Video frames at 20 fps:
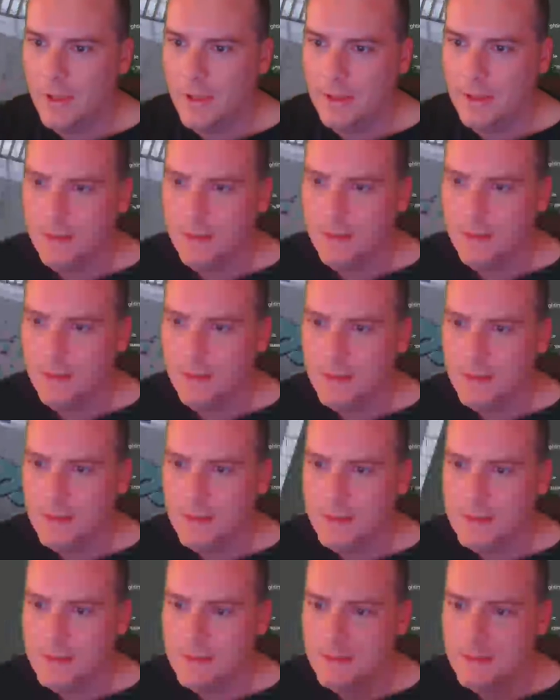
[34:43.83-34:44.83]

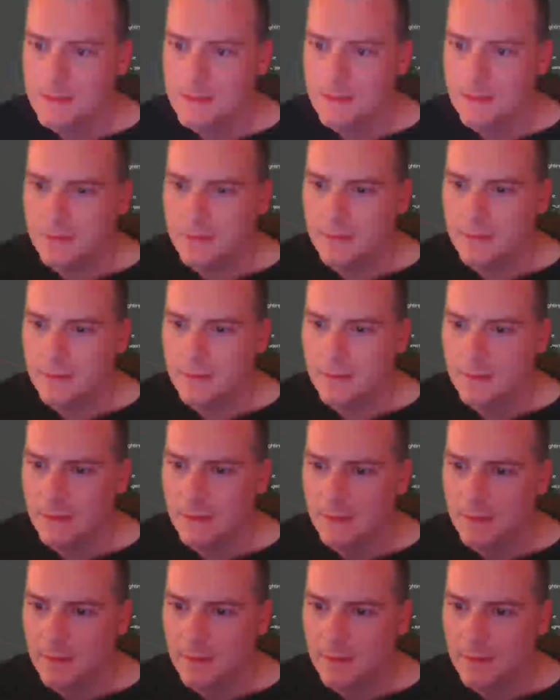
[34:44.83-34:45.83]
is
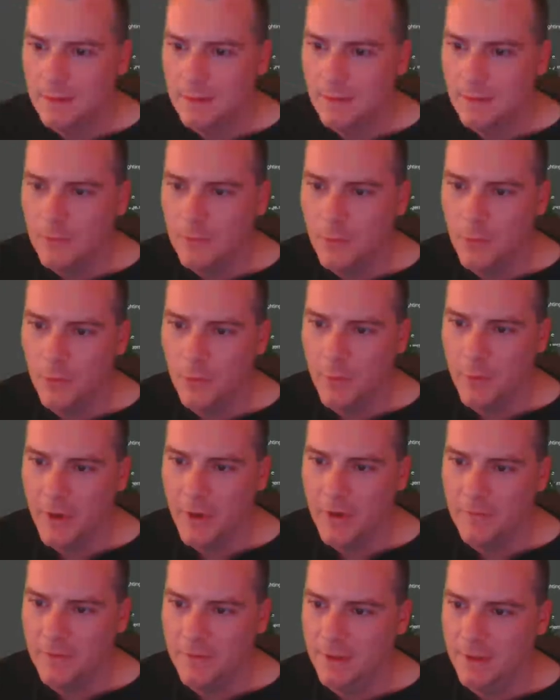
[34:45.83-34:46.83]
all the
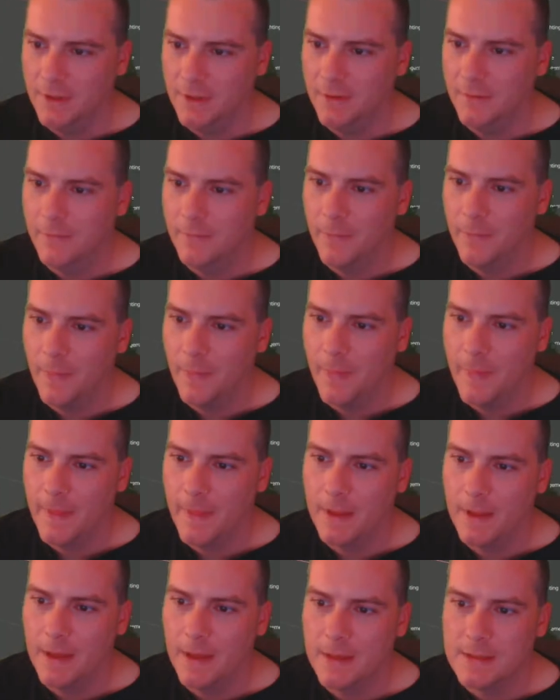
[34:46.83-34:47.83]
way over here.
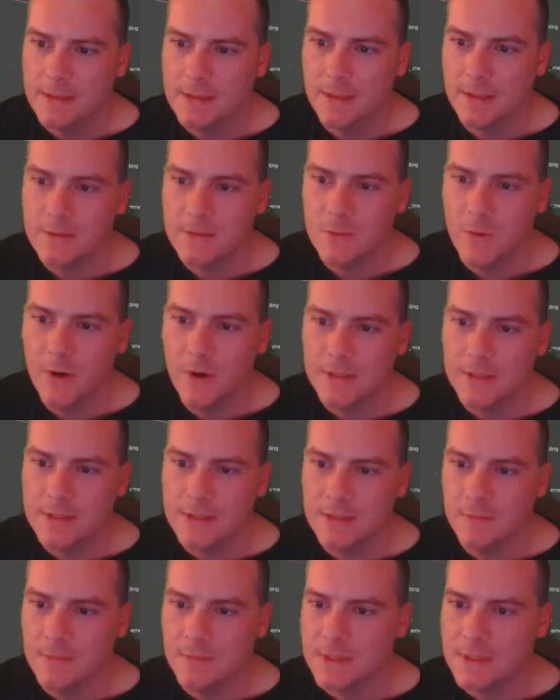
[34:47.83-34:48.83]
Okay, so that's where our
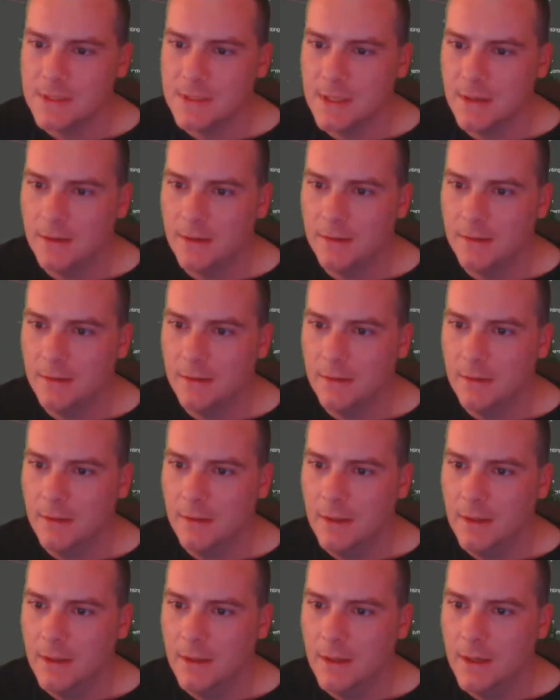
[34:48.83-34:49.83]
sim started.
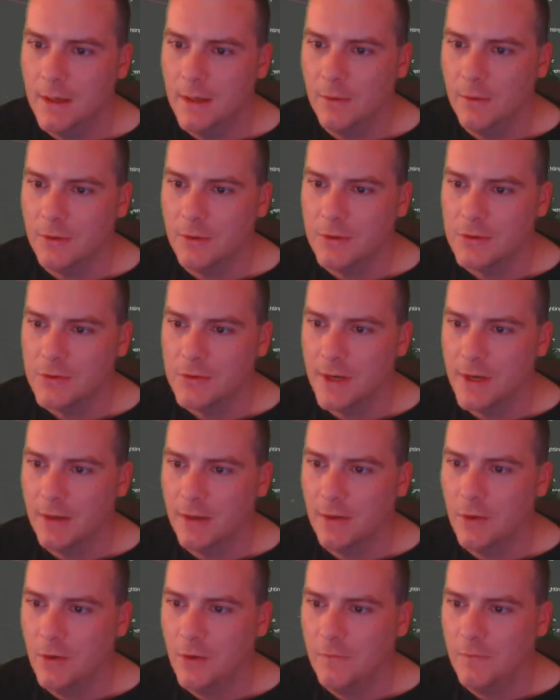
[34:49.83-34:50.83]
We're going to drag
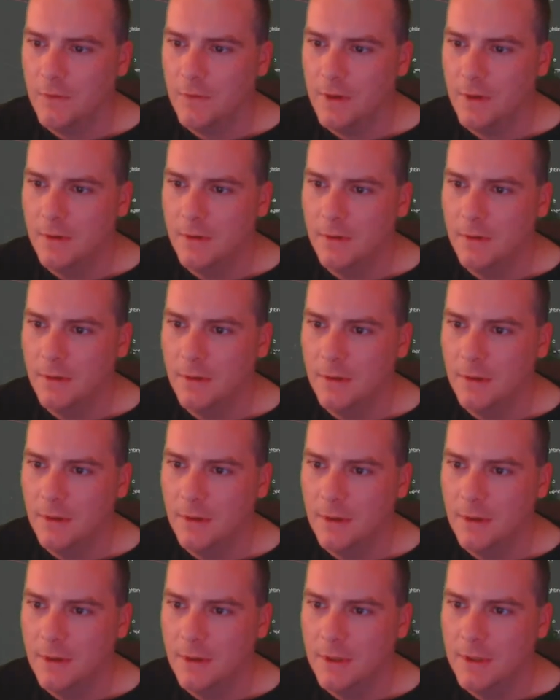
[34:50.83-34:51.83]
it over
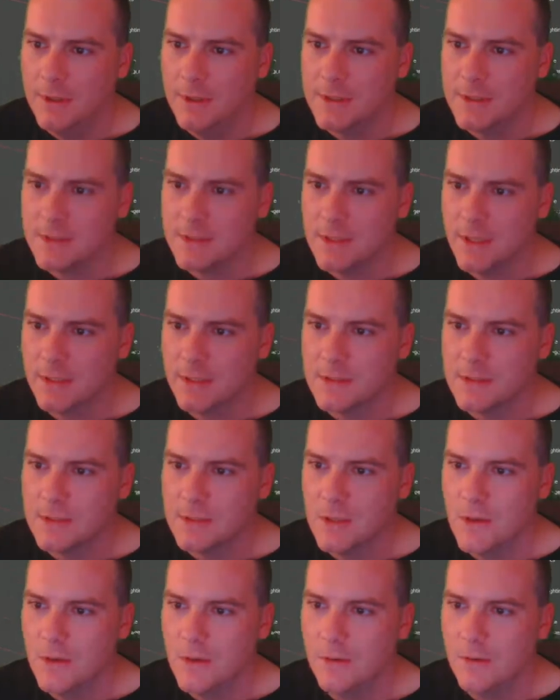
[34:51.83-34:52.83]
just like
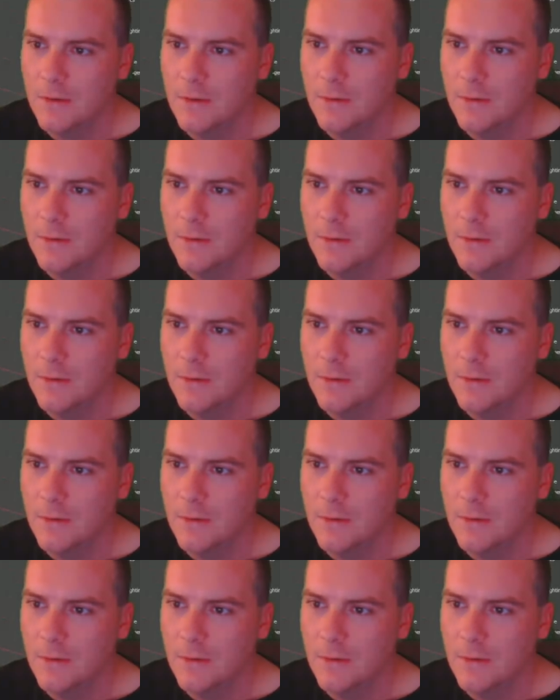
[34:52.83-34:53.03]
so.